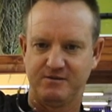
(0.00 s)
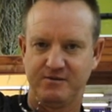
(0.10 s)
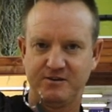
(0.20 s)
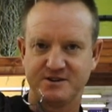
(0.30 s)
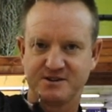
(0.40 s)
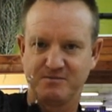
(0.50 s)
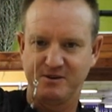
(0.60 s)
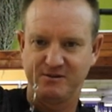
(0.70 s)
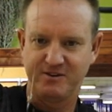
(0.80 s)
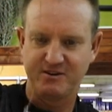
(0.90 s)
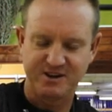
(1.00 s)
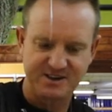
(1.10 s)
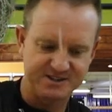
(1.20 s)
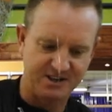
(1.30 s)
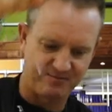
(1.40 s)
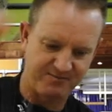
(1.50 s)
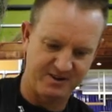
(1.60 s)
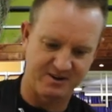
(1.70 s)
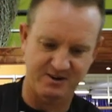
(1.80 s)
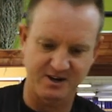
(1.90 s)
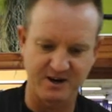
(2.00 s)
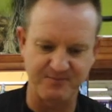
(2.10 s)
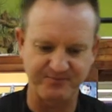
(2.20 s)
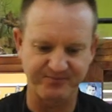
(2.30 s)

Very simple, very easy. Okay.